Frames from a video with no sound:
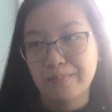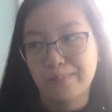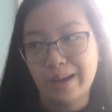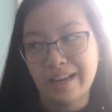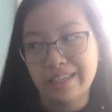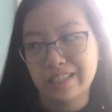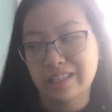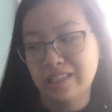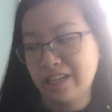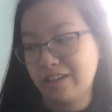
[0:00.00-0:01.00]
but it just
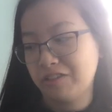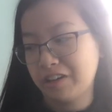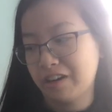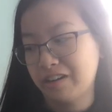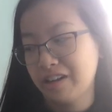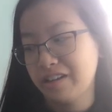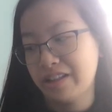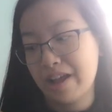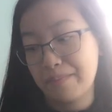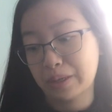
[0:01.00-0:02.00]
continues straight on into
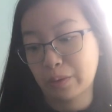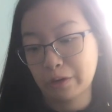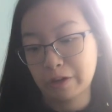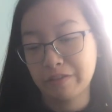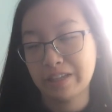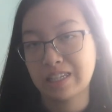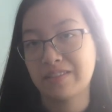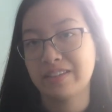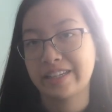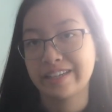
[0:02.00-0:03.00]
the Epic Order of the
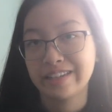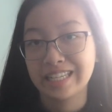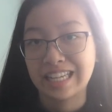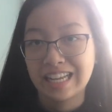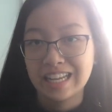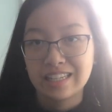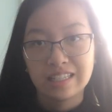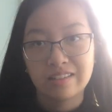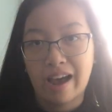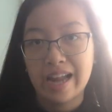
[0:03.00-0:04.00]
Seven series,
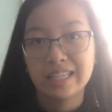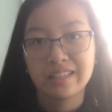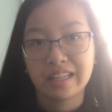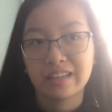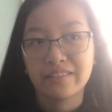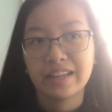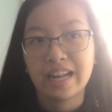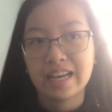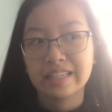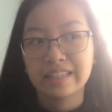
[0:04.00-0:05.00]
so I just think of it
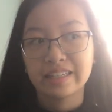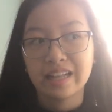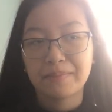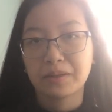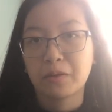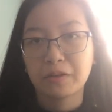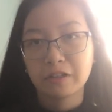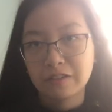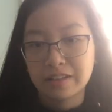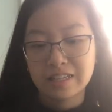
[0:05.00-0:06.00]
as the Epic
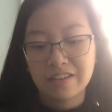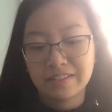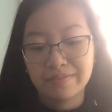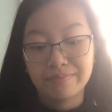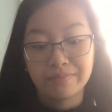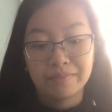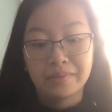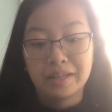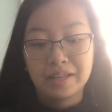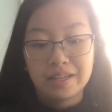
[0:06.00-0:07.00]
Order of the Seven.
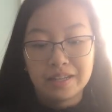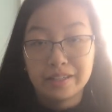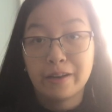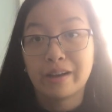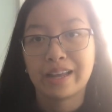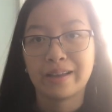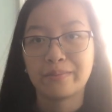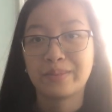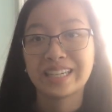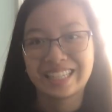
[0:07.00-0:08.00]
So,
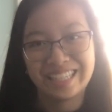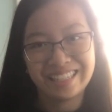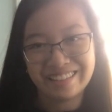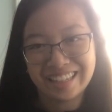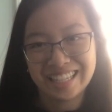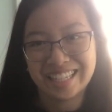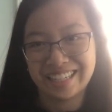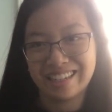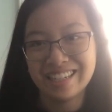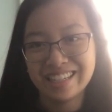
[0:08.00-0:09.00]
book 2 in the
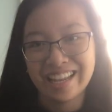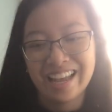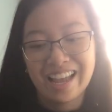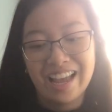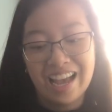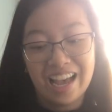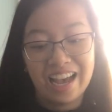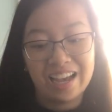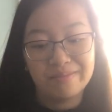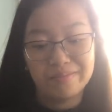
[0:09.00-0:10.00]
series.
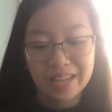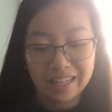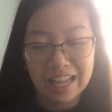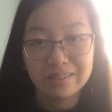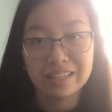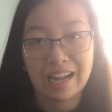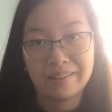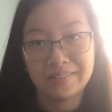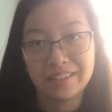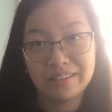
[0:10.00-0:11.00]
Last week I
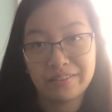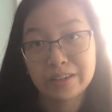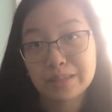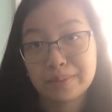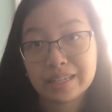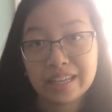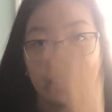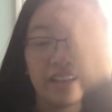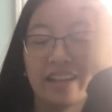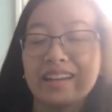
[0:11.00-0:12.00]
reviewed the first book.
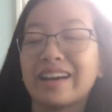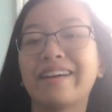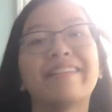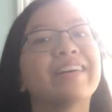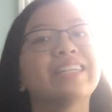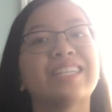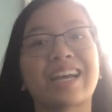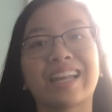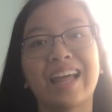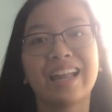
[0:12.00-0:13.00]
You can go
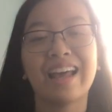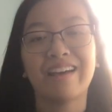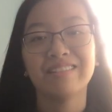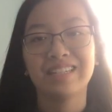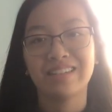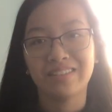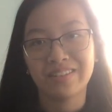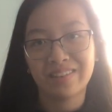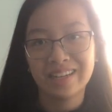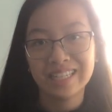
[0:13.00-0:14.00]
check that out if
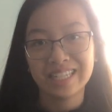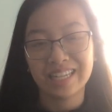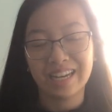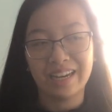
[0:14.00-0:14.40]
you want.